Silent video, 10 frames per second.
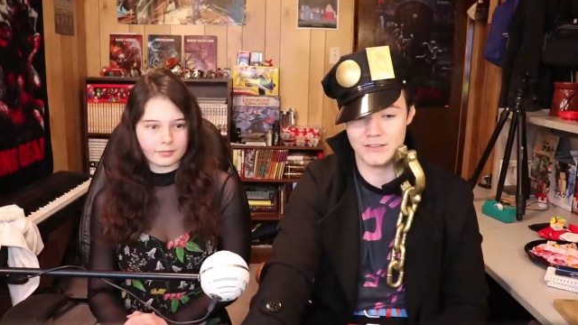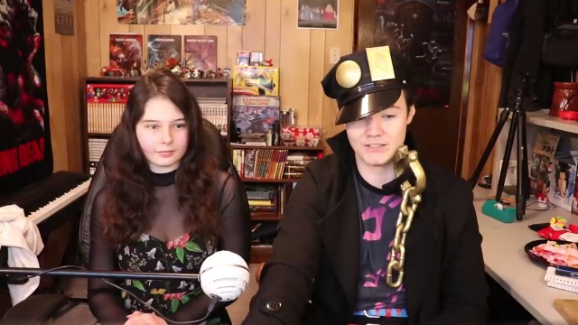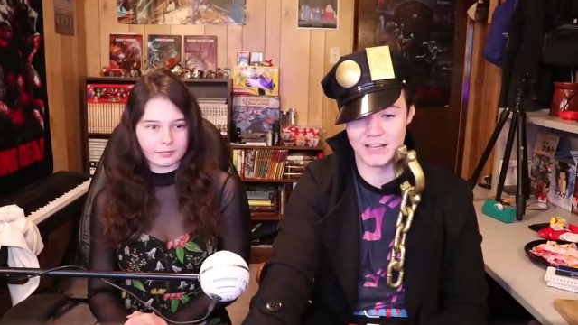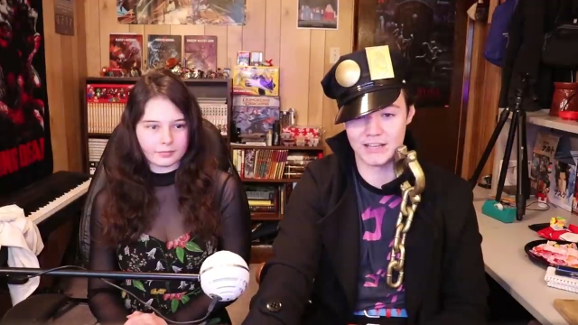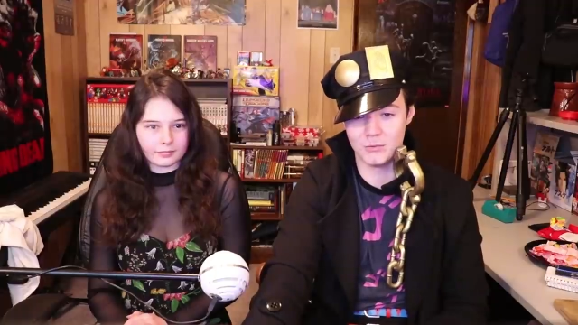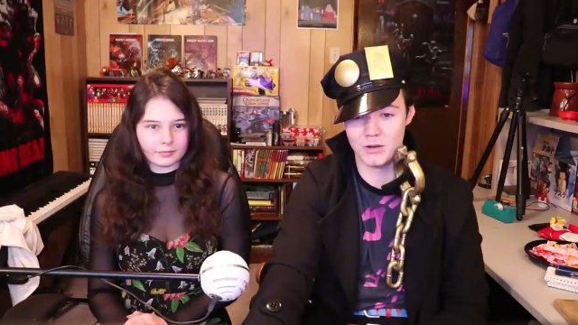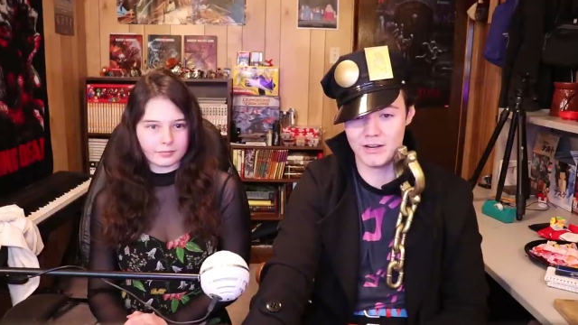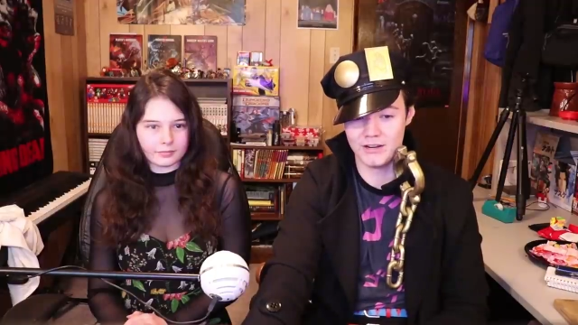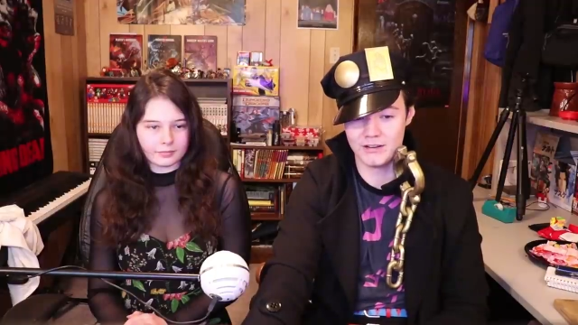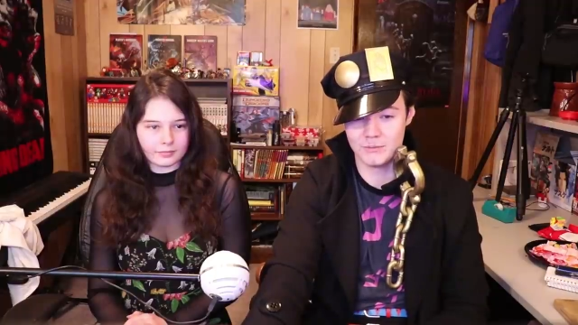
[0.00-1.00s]
Speaker 1: the second
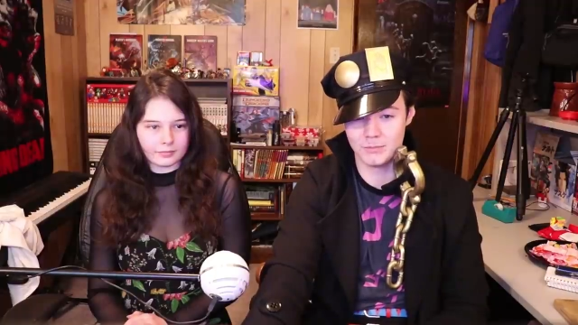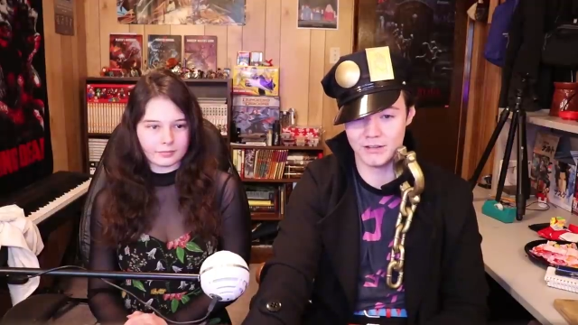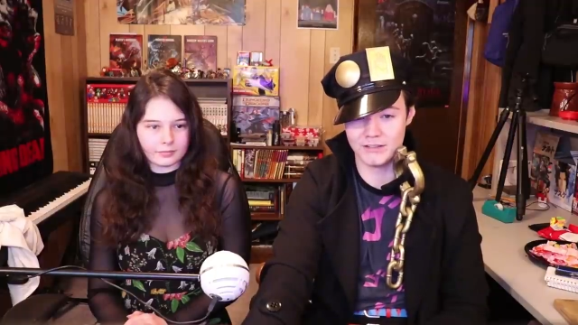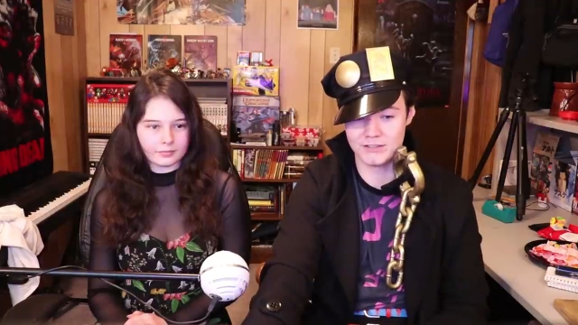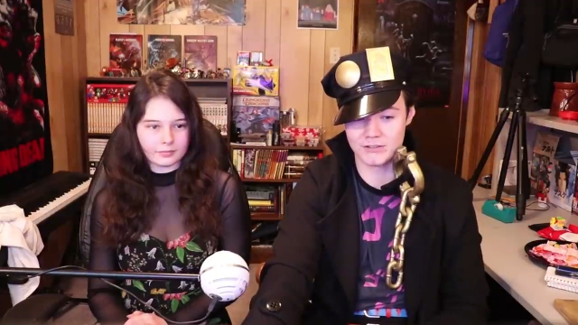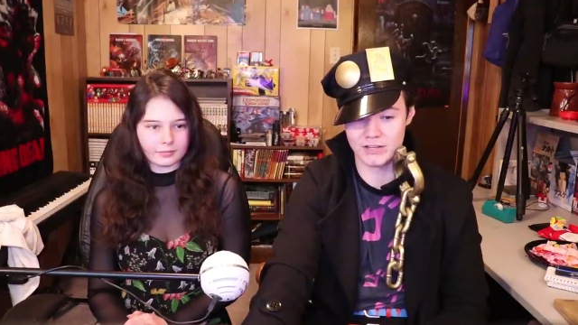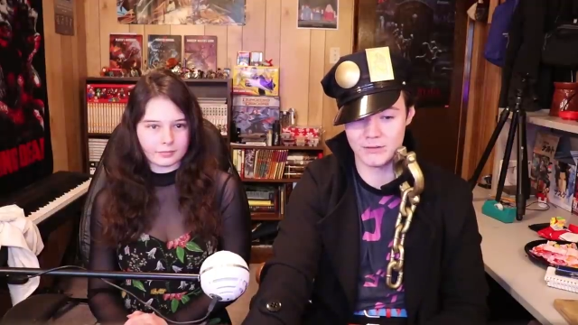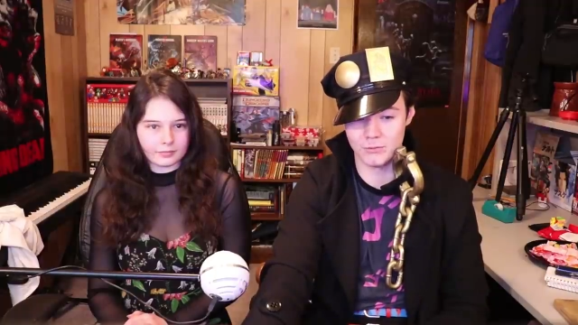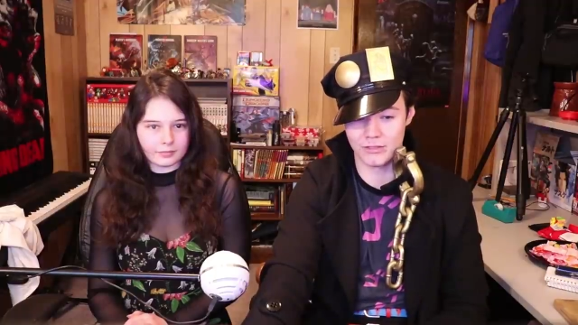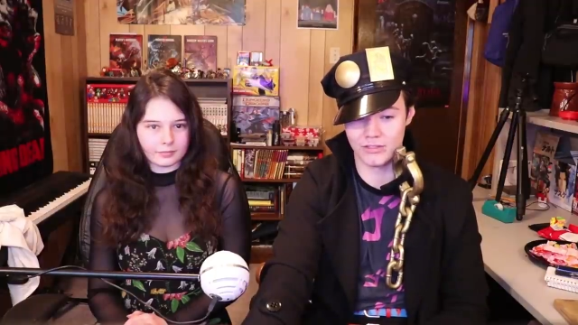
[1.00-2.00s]
one, Bloody
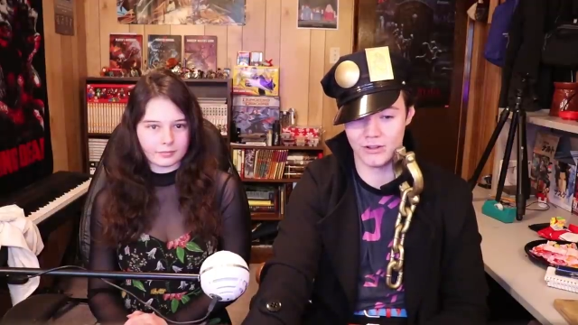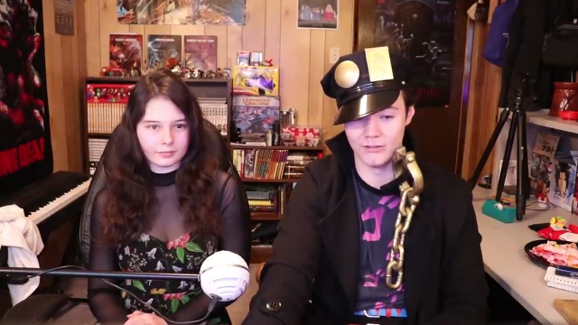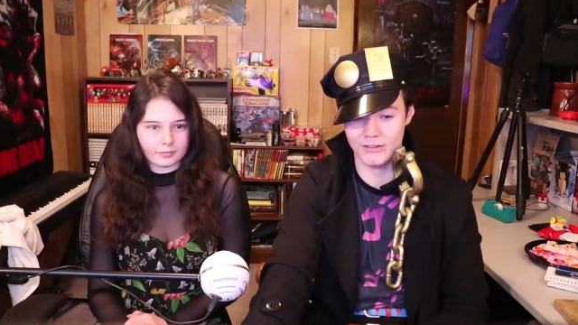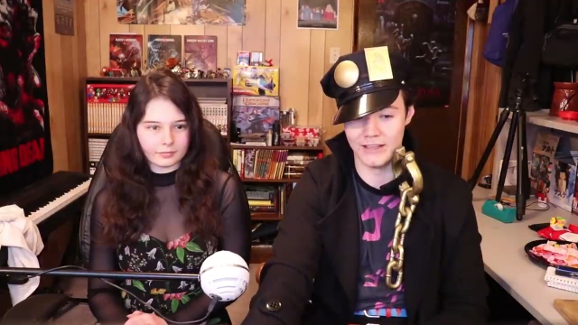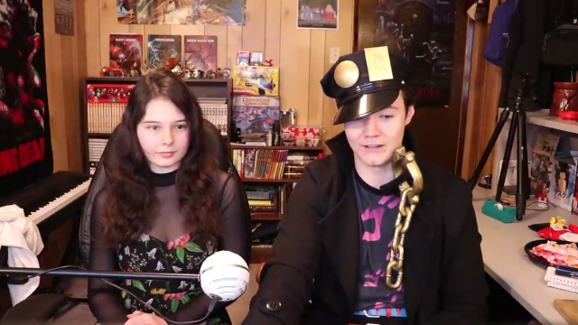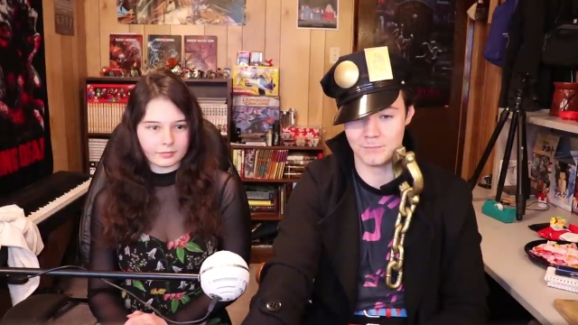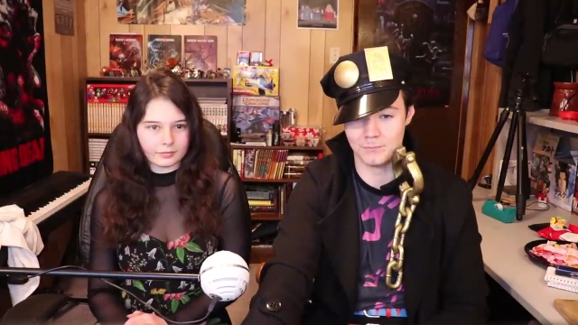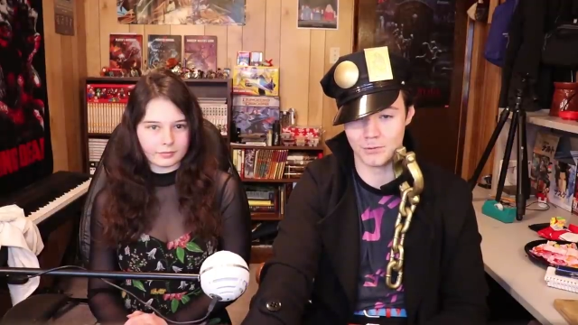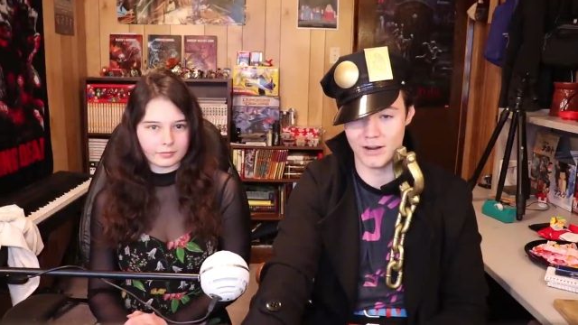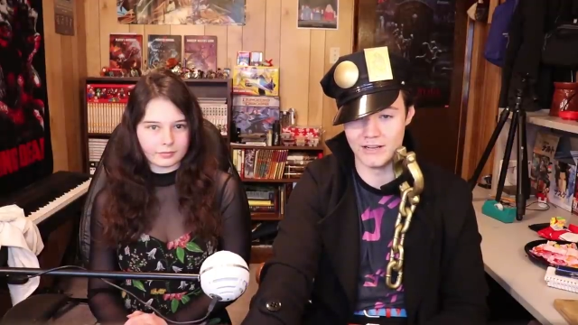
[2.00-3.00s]
Stream with all the
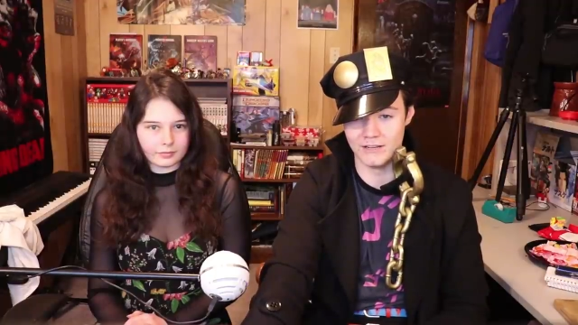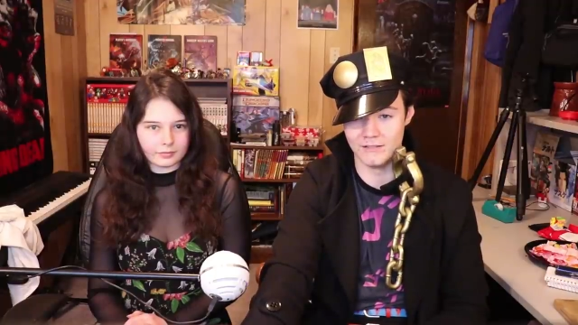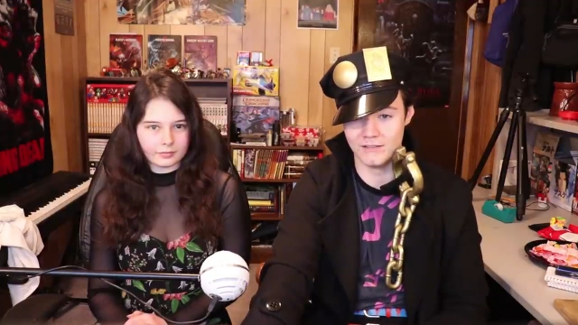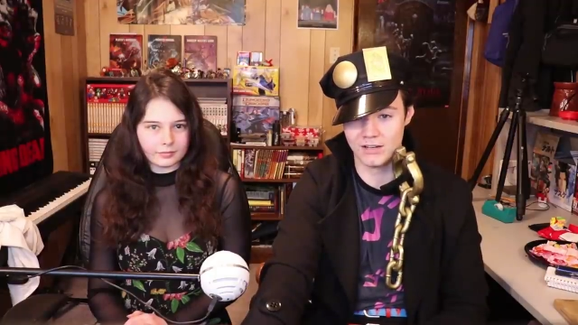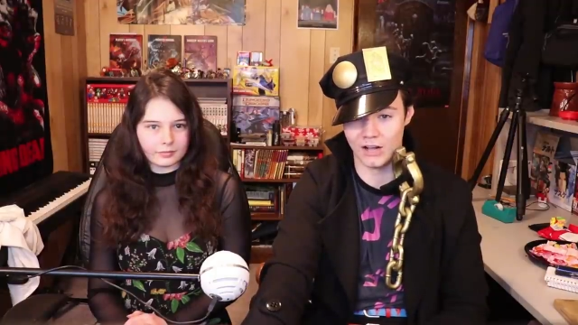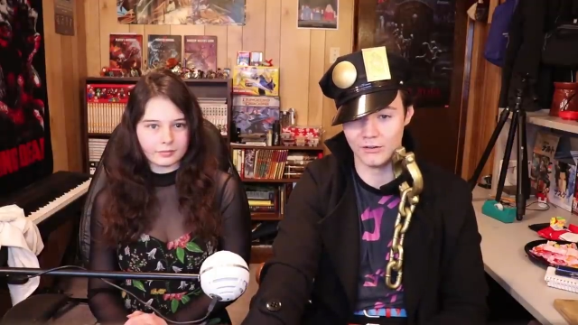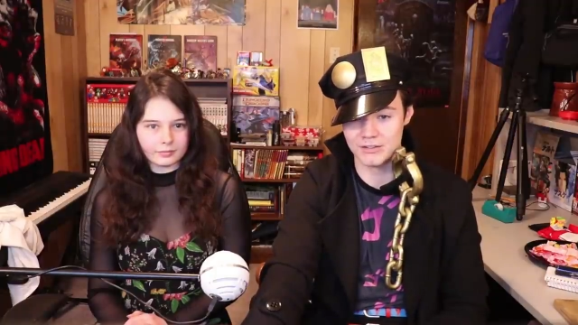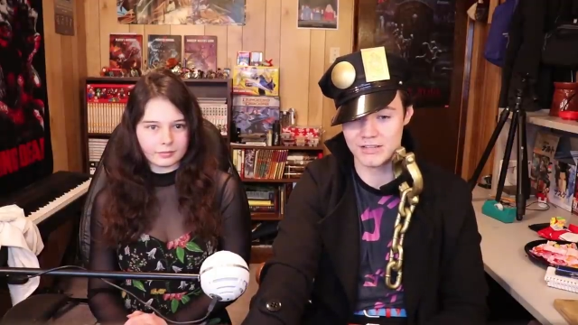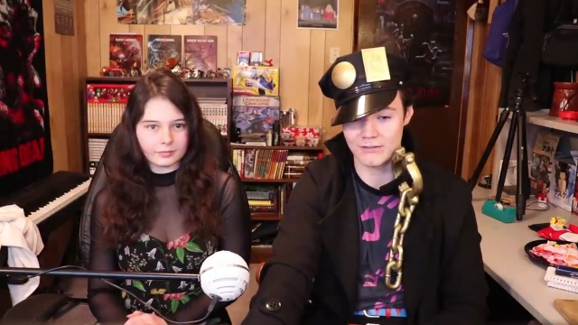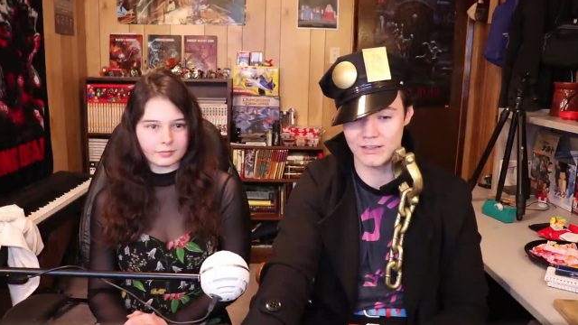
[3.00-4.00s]
bright
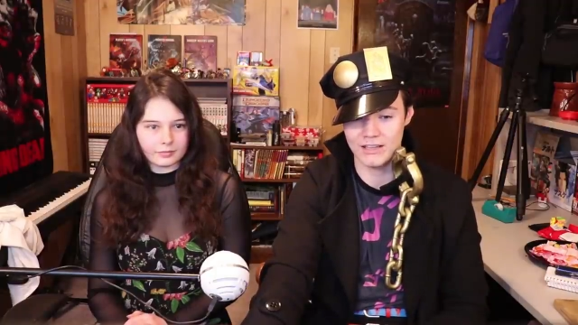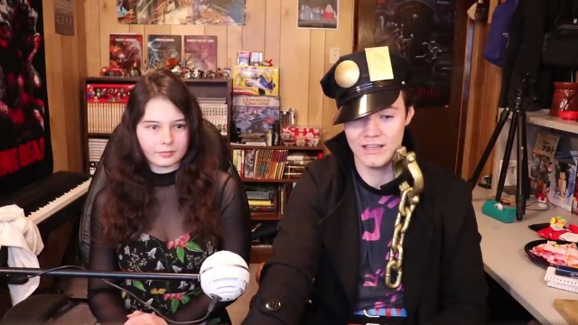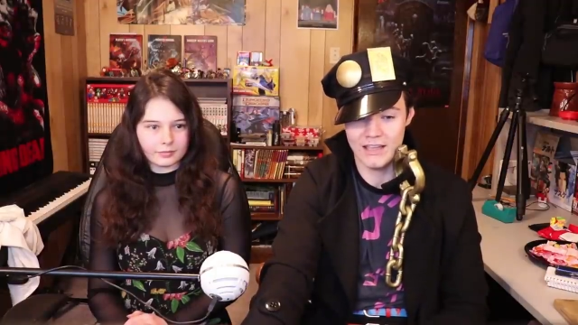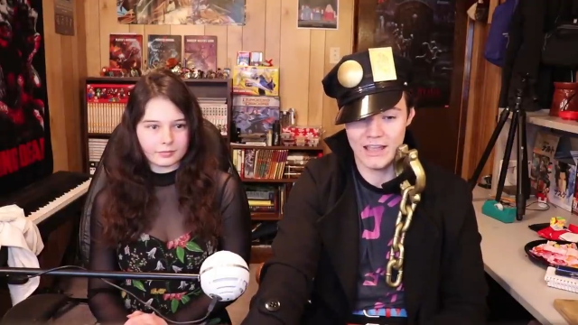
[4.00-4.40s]
colors and everything.